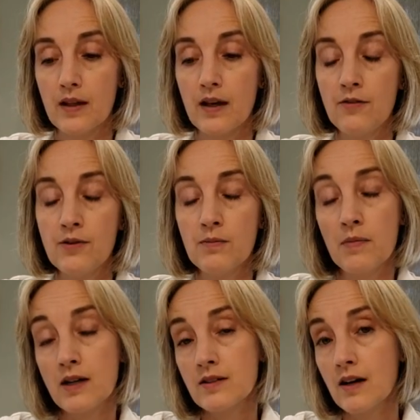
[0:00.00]
If you
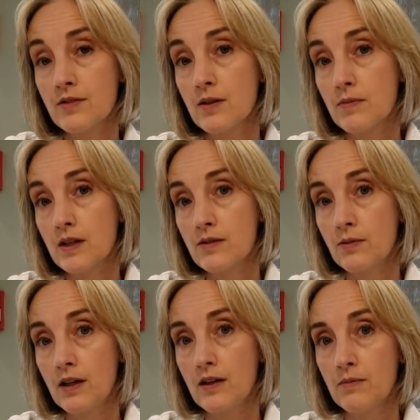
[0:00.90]
must have something
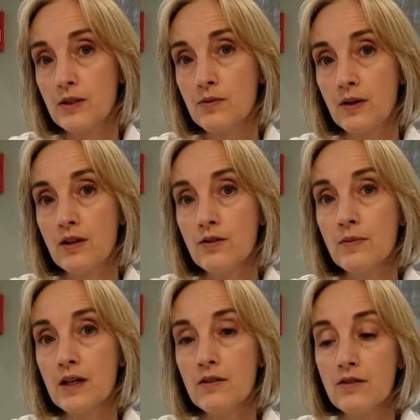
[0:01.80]
sweet in between your
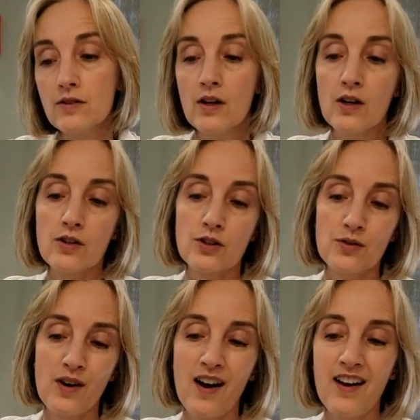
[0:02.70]
meals,
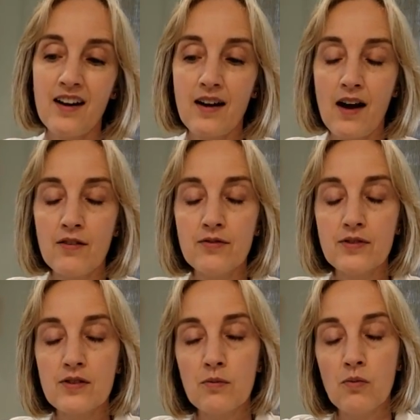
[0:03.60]
try and have
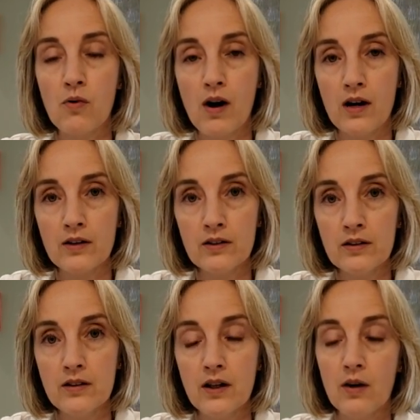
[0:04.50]
some water
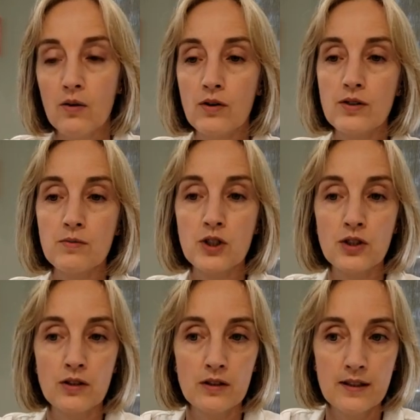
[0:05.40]
or some
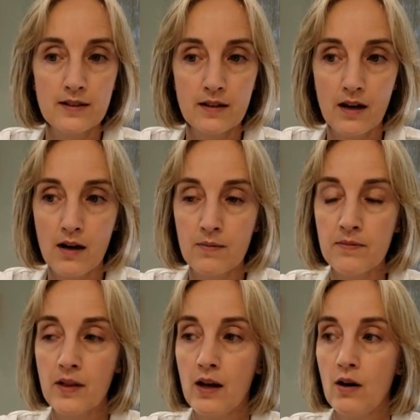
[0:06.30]
sugarless
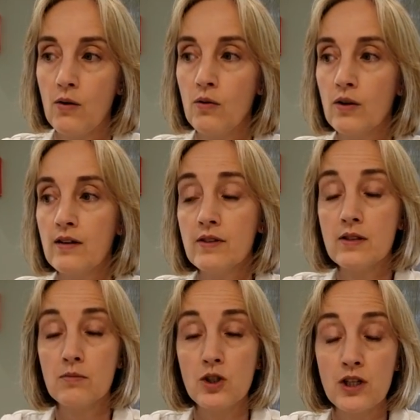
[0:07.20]
gum or even
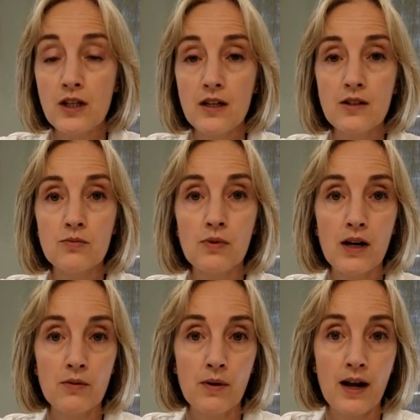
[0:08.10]
some cheese
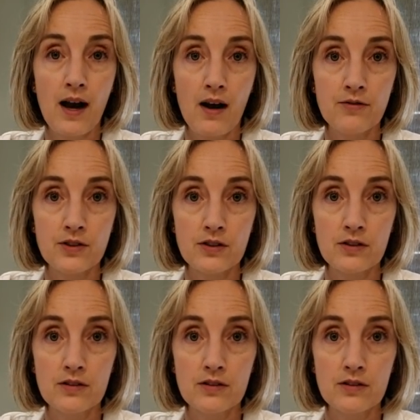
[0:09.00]
right away after.